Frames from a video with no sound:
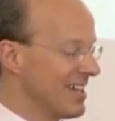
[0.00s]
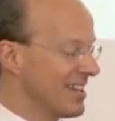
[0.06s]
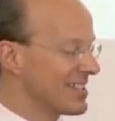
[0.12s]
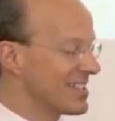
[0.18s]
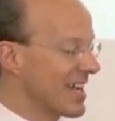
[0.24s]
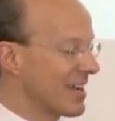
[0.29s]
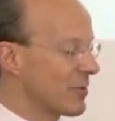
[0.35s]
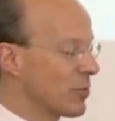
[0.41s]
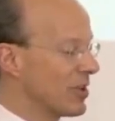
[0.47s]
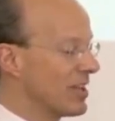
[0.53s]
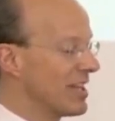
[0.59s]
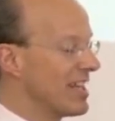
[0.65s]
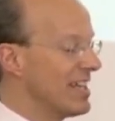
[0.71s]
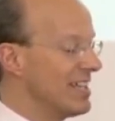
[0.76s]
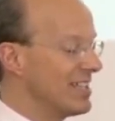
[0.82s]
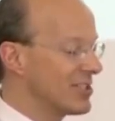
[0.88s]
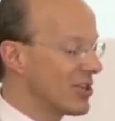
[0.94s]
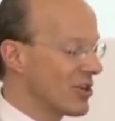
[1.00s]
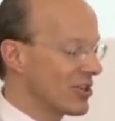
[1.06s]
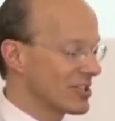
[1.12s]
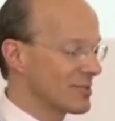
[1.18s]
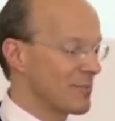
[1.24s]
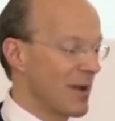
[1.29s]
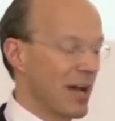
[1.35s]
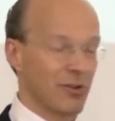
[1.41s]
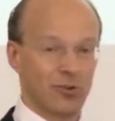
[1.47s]
The second one,
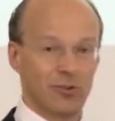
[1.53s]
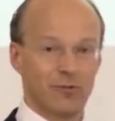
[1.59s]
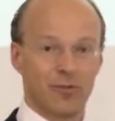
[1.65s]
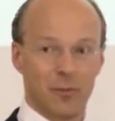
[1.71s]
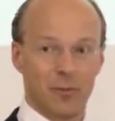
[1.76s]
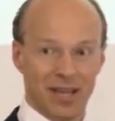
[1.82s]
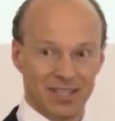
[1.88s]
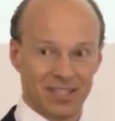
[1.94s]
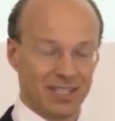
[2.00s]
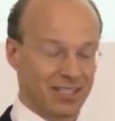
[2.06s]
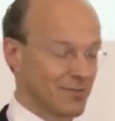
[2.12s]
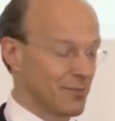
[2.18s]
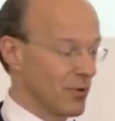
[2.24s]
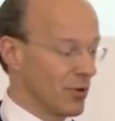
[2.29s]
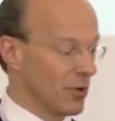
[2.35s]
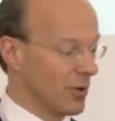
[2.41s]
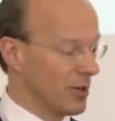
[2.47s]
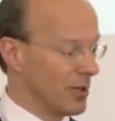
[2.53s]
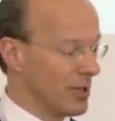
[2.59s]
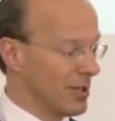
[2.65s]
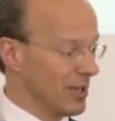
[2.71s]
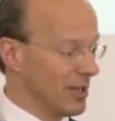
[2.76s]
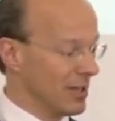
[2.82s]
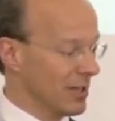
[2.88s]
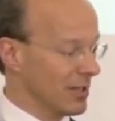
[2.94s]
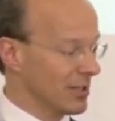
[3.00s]
ETOX, bioinformatics for
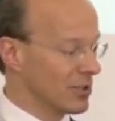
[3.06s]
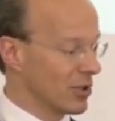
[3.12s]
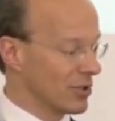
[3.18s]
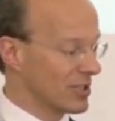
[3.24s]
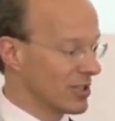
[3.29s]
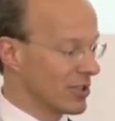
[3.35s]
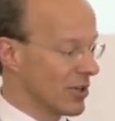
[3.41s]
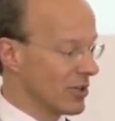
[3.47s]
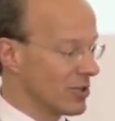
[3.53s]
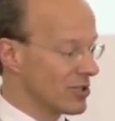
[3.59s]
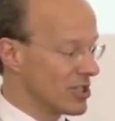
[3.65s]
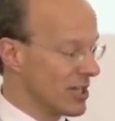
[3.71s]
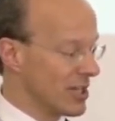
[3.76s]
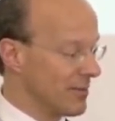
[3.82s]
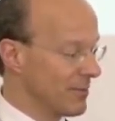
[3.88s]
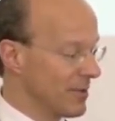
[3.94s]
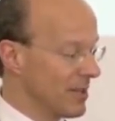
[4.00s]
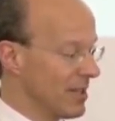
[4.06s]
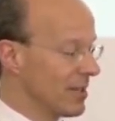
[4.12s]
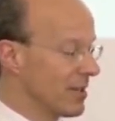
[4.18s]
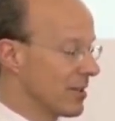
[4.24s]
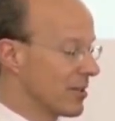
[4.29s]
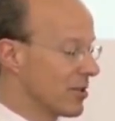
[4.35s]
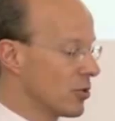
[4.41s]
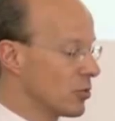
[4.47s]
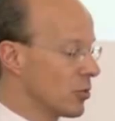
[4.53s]
toxicology.
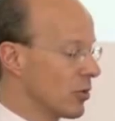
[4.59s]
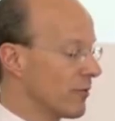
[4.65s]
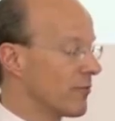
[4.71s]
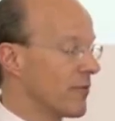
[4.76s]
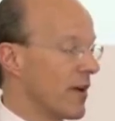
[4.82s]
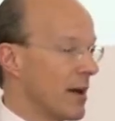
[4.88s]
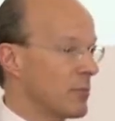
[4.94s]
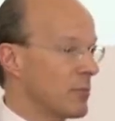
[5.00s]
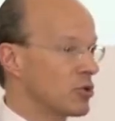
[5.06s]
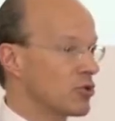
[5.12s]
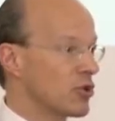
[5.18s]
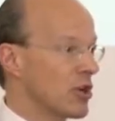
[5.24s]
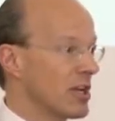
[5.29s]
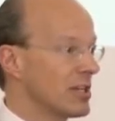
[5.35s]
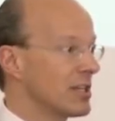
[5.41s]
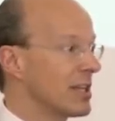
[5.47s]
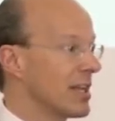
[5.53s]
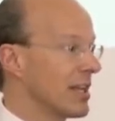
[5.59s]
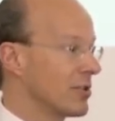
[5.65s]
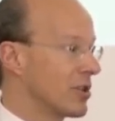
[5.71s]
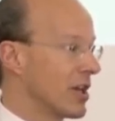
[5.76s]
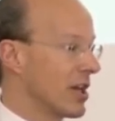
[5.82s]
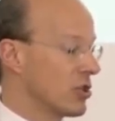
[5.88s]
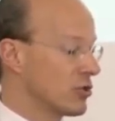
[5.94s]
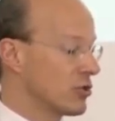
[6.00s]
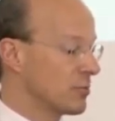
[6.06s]
Third one, PharmaTrain, an
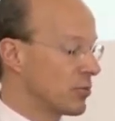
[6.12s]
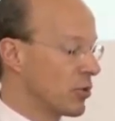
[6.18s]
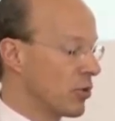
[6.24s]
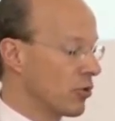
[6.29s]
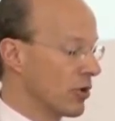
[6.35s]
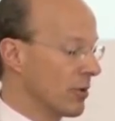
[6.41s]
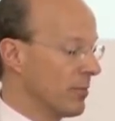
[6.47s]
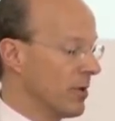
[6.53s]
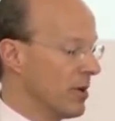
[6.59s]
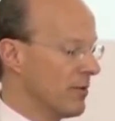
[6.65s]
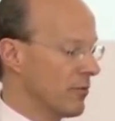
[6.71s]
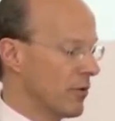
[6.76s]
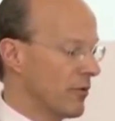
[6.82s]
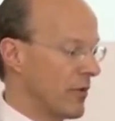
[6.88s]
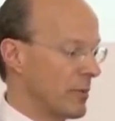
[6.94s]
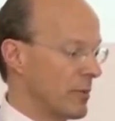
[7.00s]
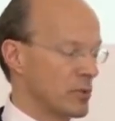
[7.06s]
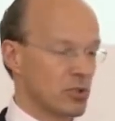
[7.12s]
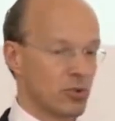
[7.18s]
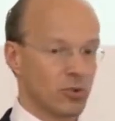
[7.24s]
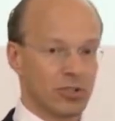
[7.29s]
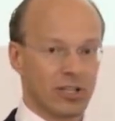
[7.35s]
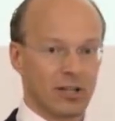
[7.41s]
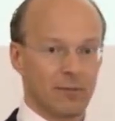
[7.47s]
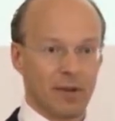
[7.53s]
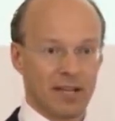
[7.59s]
education program for
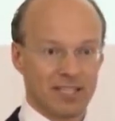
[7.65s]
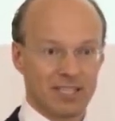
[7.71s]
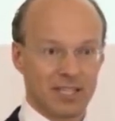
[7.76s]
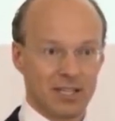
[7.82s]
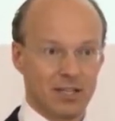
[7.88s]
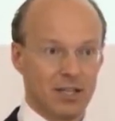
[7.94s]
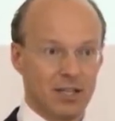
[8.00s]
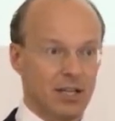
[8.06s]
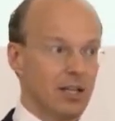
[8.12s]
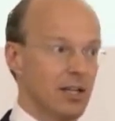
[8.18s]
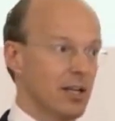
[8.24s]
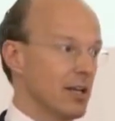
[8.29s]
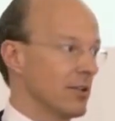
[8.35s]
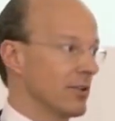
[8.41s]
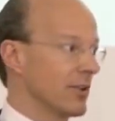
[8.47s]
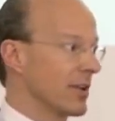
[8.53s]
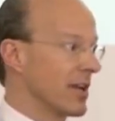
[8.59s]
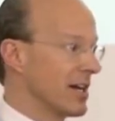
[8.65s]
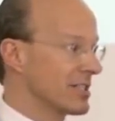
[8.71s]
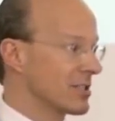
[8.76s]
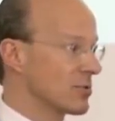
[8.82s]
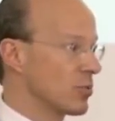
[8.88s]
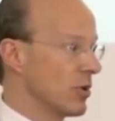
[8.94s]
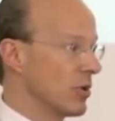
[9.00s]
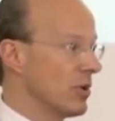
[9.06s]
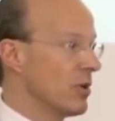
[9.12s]
pharmaceutical medicine. And the
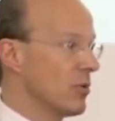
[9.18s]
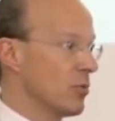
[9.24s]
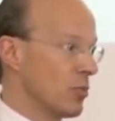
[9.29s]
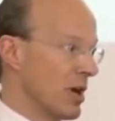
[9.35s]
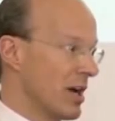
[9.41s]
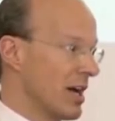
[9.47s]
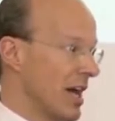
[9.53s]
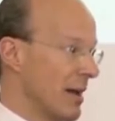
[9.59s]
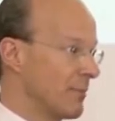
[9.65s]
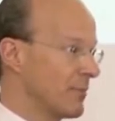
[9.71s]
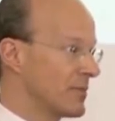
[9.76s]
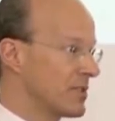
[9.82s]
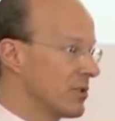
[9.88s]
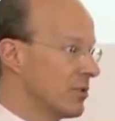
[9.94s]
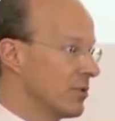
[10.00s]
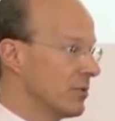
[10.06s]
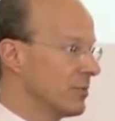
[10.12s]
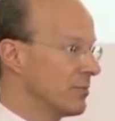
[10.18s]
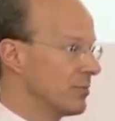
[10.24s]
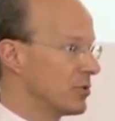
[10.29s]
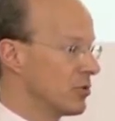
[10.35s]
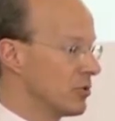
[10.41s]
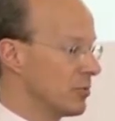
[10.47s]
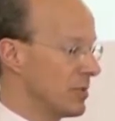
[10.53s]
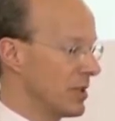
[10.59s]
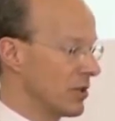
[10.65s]
last one, where I happen
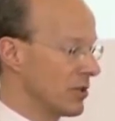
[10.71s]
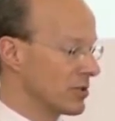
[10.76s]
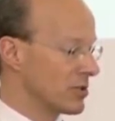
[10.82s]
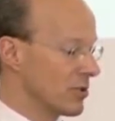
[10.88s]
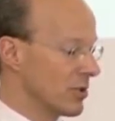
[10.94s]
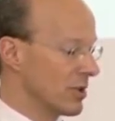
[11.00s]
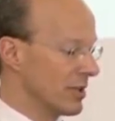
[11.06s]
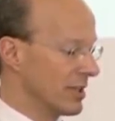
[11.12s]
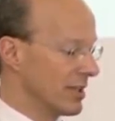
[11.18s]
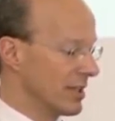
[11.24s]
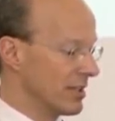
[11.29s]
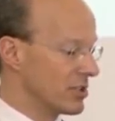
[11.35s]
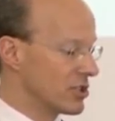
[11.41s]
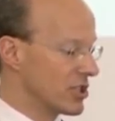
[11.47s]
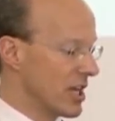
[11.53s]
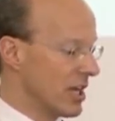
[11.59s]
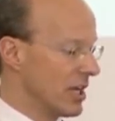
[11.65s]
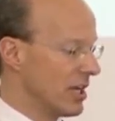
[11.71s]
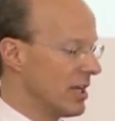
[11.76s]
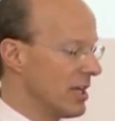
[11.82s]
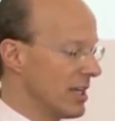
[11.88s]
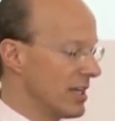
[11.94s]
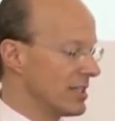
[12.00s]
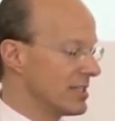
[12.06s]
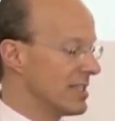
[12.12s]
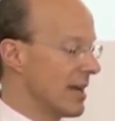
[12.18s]
to be also in chair,
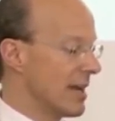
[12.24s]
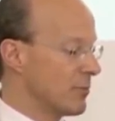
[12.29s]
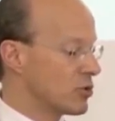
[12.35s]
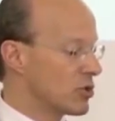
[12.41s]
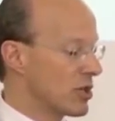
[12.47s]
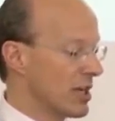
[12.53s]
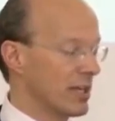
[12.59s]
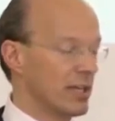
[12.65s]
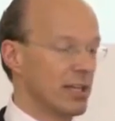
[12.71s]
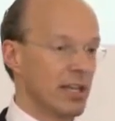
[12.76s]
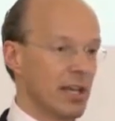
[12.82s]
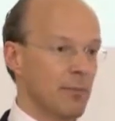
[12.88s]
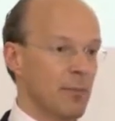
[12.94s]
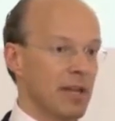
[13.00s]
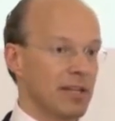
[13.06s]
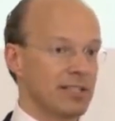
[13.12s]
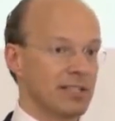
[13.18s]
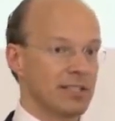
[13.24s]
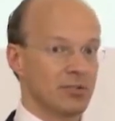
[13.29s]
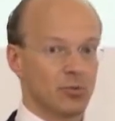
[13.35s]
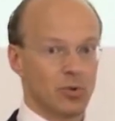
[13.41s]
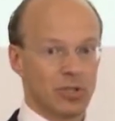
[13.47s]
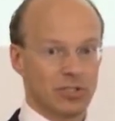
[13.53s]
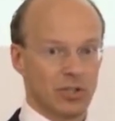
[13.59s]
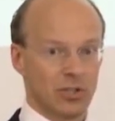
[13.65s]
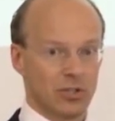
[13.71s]
is the AtCRIN, a medicines
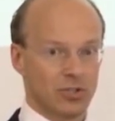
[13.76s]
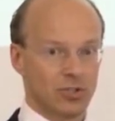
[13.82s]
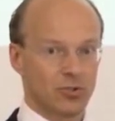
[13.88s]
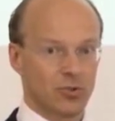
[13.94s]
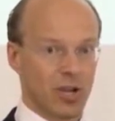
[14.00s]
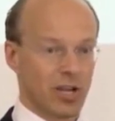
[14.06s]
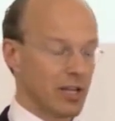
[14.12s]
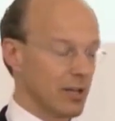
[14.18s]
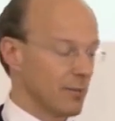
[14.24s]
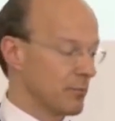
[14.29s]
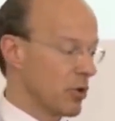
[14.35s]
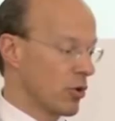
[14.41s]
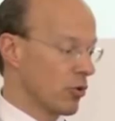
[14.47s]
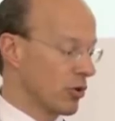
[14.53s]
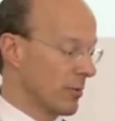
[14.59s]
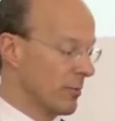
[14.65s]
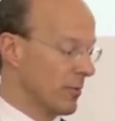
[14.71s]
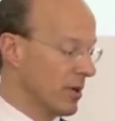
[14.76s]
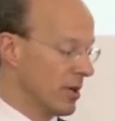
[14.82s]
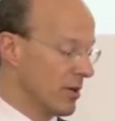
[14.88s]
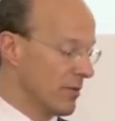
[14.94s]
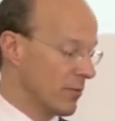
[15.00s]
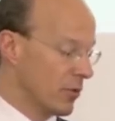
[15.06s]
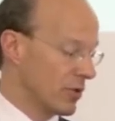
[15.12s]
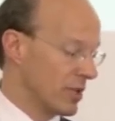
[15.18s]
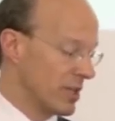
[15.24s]
research training program
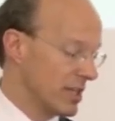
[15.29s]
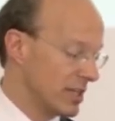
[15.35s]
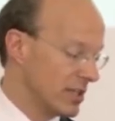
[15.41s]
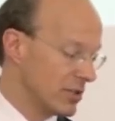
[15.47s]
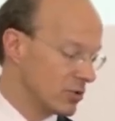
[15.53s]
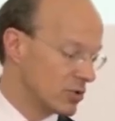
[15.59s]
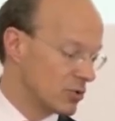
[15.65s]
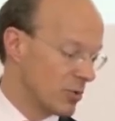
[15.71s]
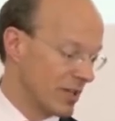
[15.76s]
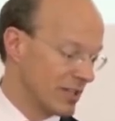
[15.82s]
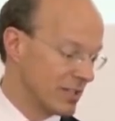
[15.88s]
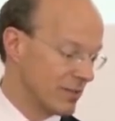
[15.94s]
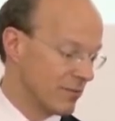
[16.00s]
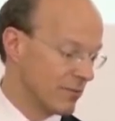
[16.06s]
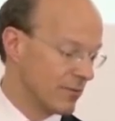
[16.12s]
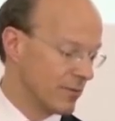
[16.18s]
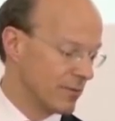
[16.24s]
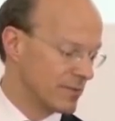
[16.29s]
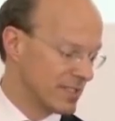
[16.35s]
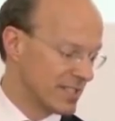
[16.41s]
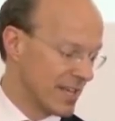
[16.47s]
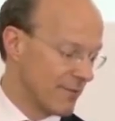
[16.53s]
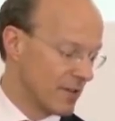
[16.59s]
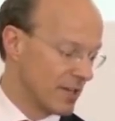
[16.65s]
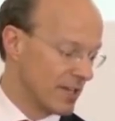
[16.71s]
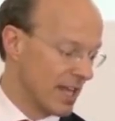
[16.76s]
for the EU
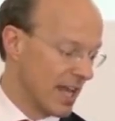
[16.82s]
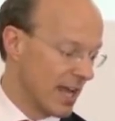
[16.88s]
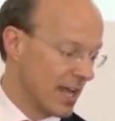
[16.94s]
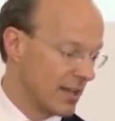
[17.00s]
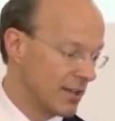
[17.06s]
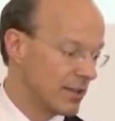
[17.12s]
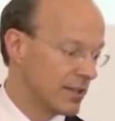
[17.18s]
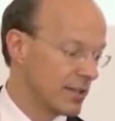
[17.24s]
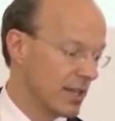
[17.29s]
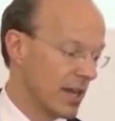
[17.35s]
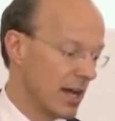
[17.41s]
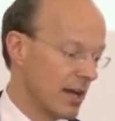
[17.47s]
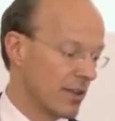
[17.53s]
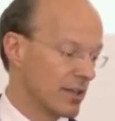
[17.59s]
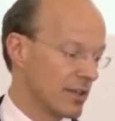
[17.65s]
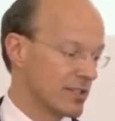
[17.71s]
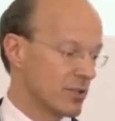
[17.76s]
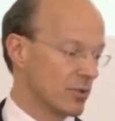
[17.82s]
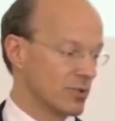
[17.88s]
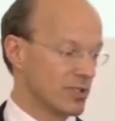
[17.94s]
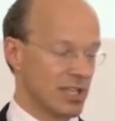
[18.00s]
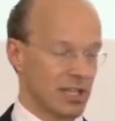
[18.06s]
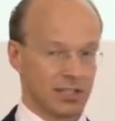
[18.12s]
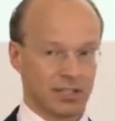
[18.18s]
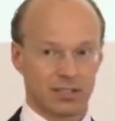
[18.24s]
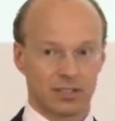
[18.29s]
27 and other
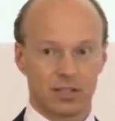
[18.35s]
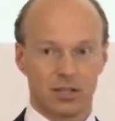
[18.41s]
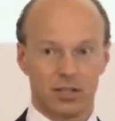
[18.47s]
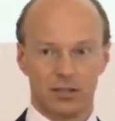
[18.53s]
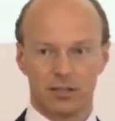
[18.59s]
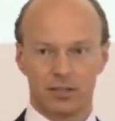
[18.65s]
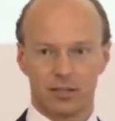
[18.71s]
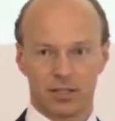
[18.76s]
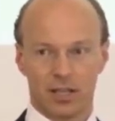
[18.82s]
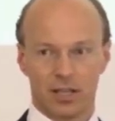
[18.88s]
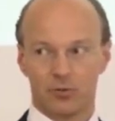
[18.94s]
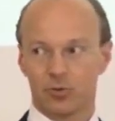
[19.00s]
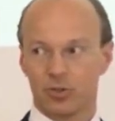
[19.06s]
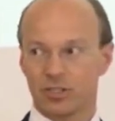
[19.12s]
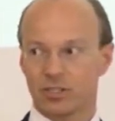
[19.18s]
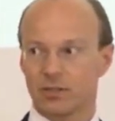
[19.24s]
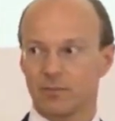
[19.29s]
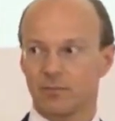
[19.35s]
associated countries.